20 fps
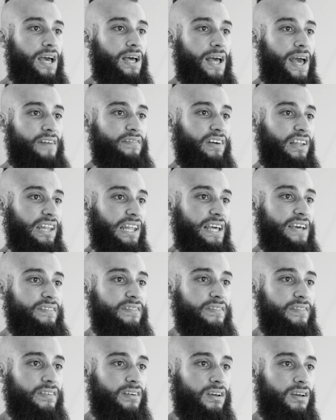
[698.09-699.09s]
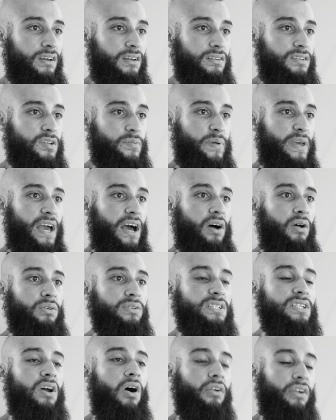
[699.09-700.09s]
ever live to be
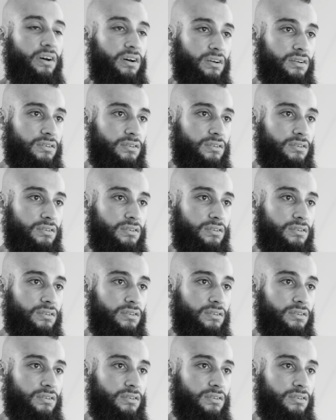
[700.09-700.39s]
held in honor?